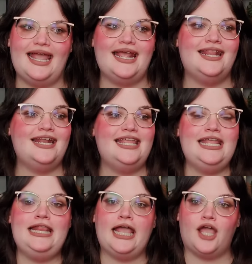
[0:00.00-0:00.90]
and then
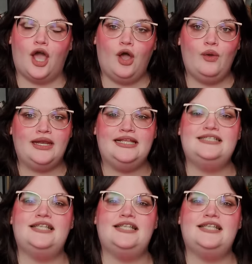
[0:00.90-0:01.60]
he let go and he